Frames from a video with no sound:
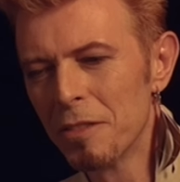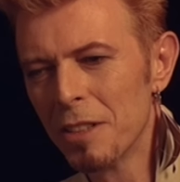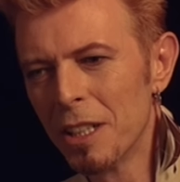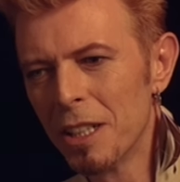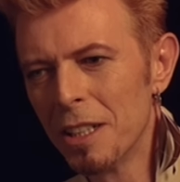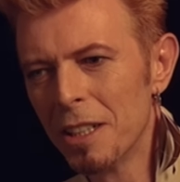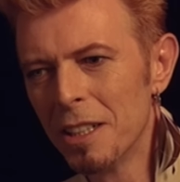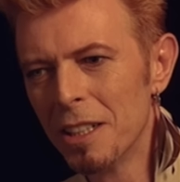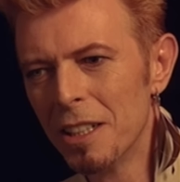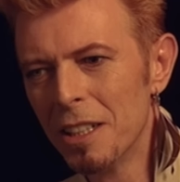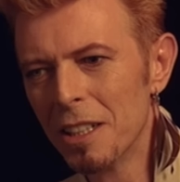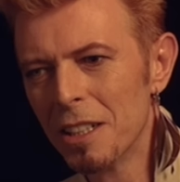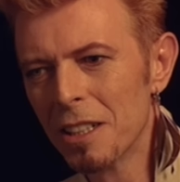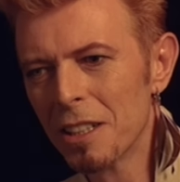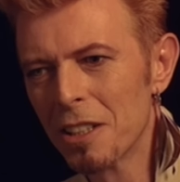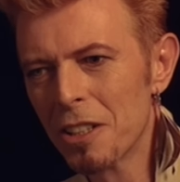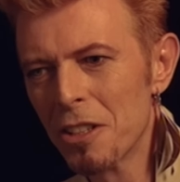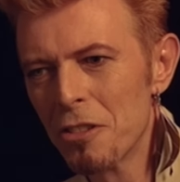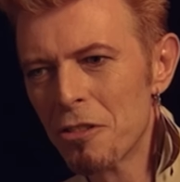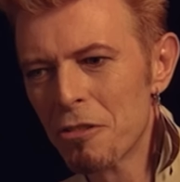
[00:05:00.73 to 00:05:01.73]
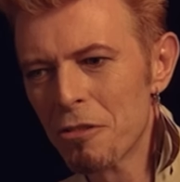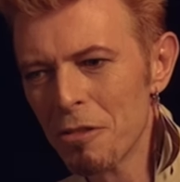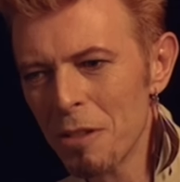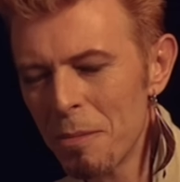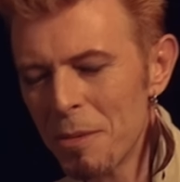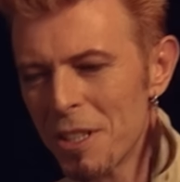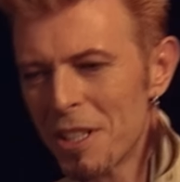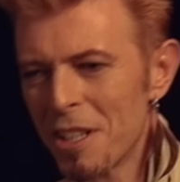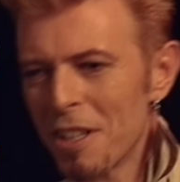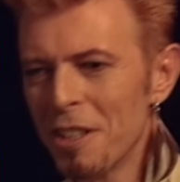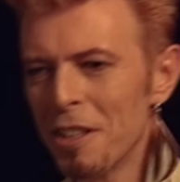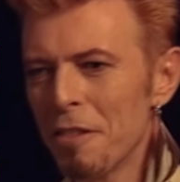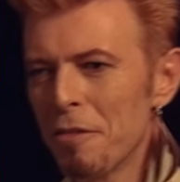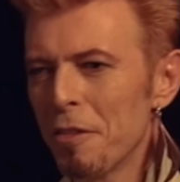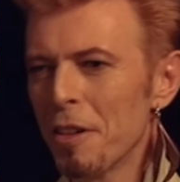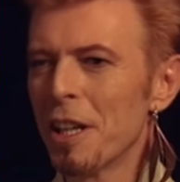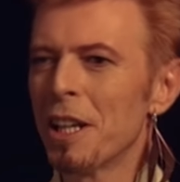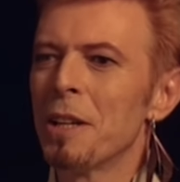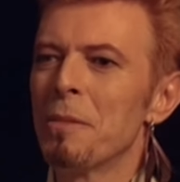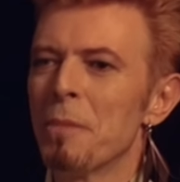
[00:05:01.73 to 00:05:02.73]
uh, contributed in a
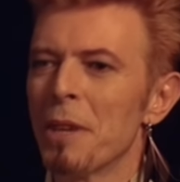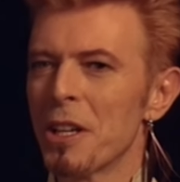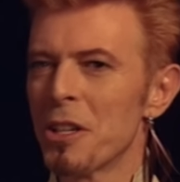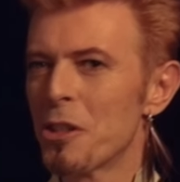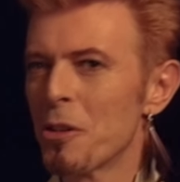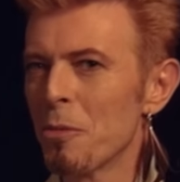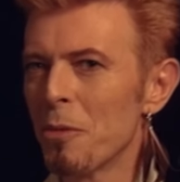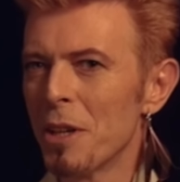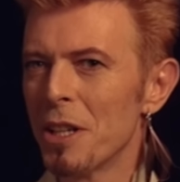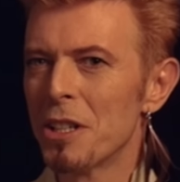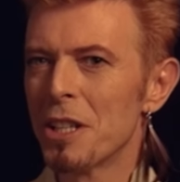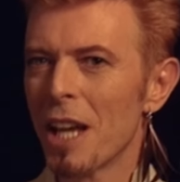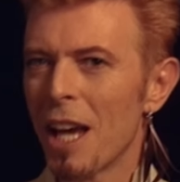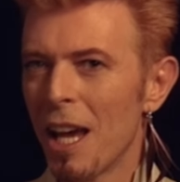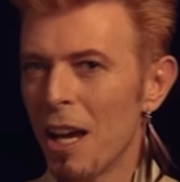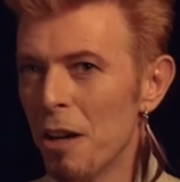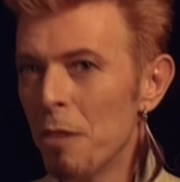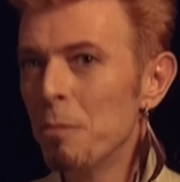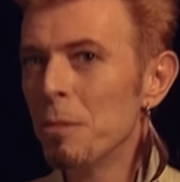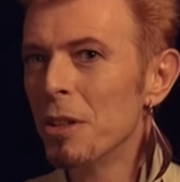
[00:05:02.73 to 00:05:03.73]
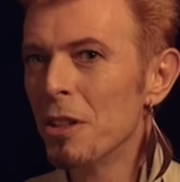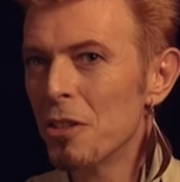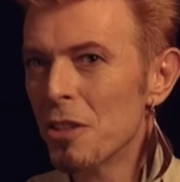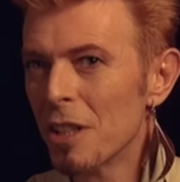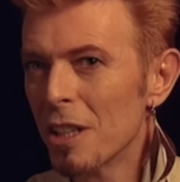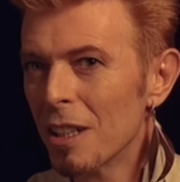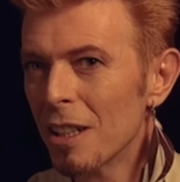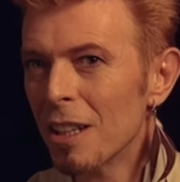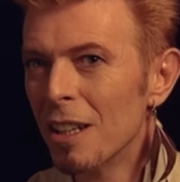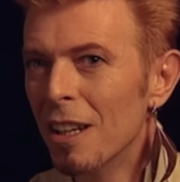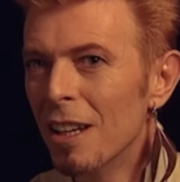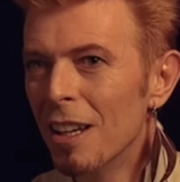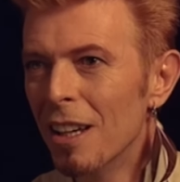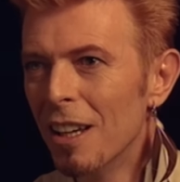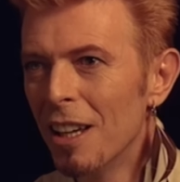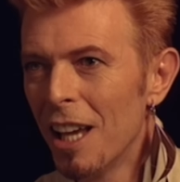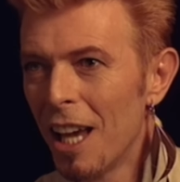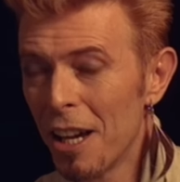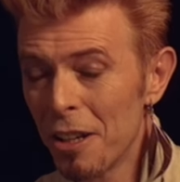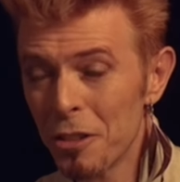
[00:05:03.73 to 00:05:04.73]
fairly major way to how music,
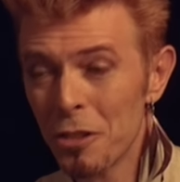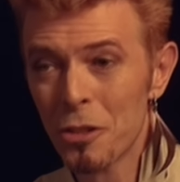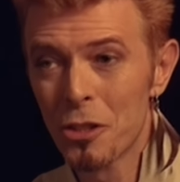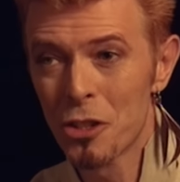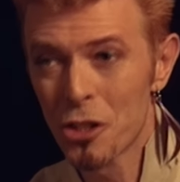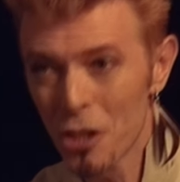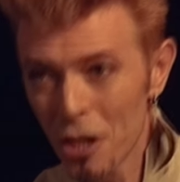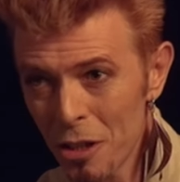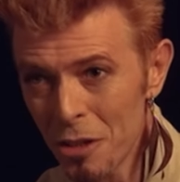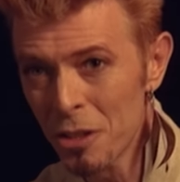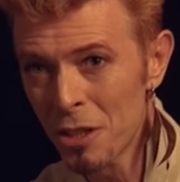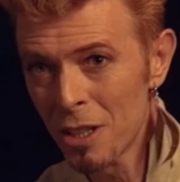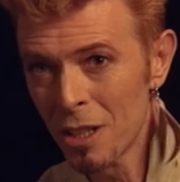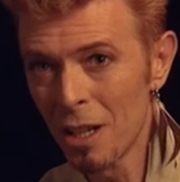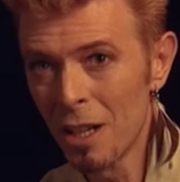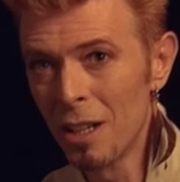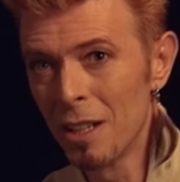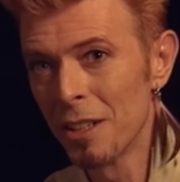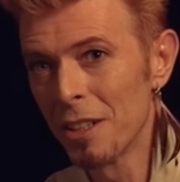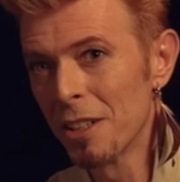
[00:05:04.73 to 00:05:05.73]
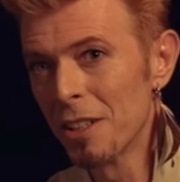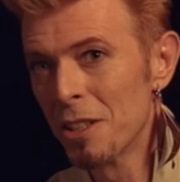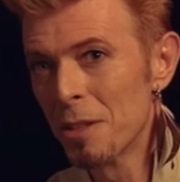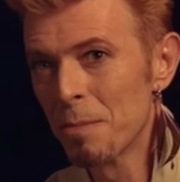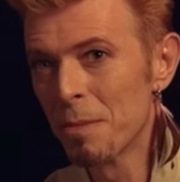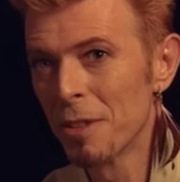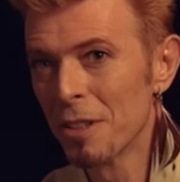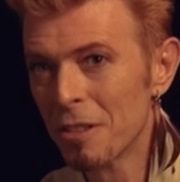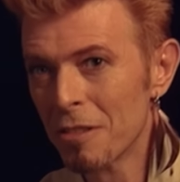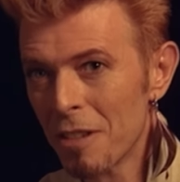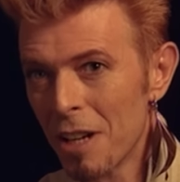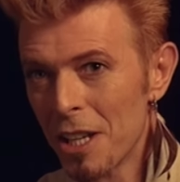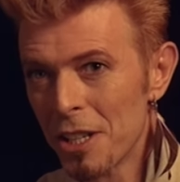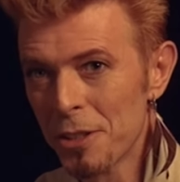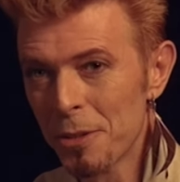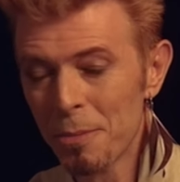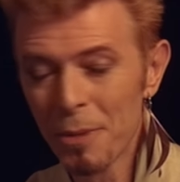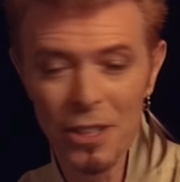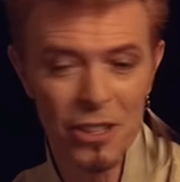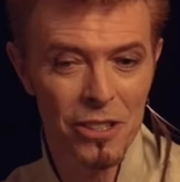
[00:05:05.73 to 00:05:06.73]
how your chosen art has
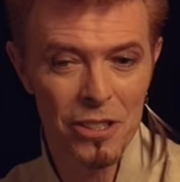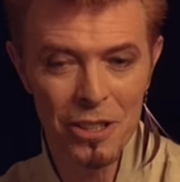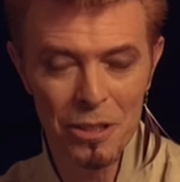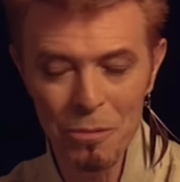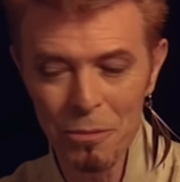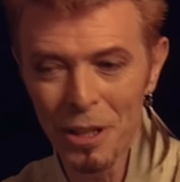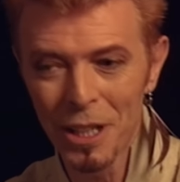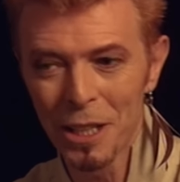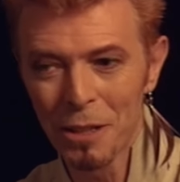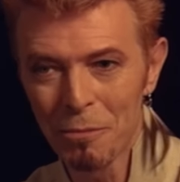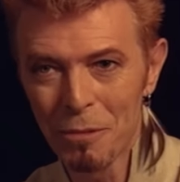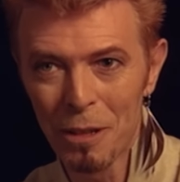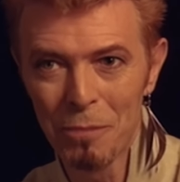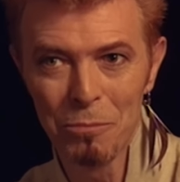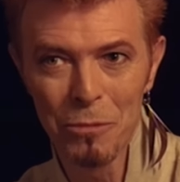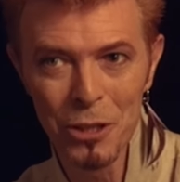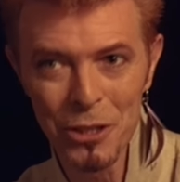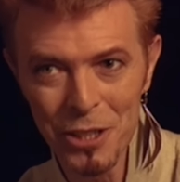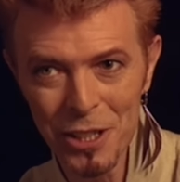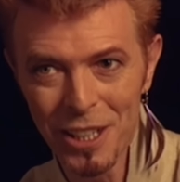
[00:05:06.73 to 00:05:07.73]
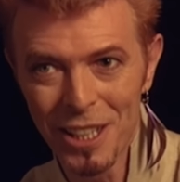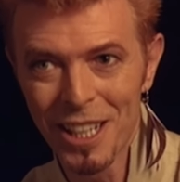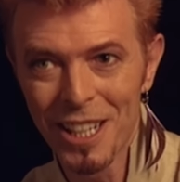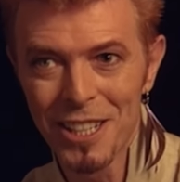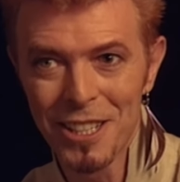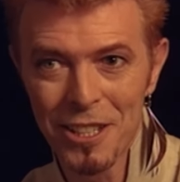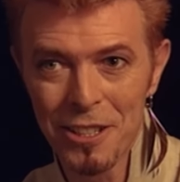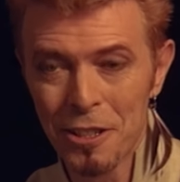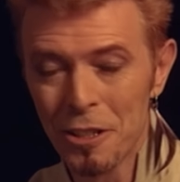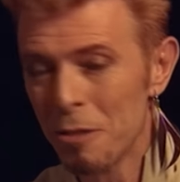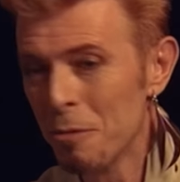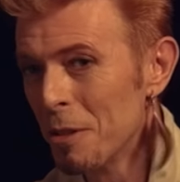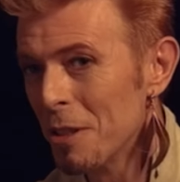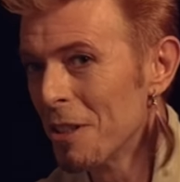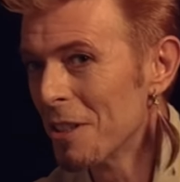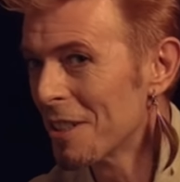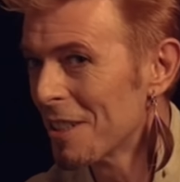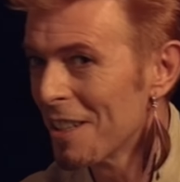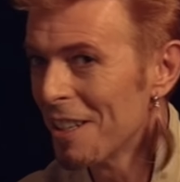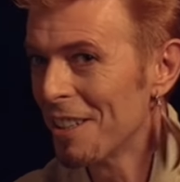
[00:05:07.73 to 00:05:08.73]
progressed, because it's the way that one wanted it to do when
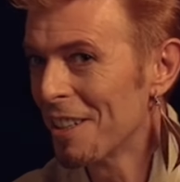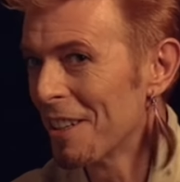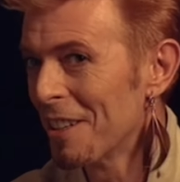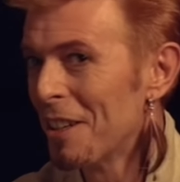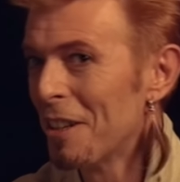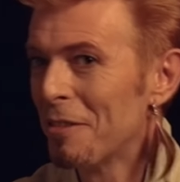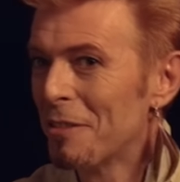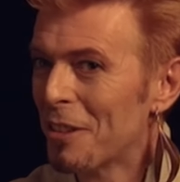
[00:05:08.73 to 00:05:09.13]
you started off.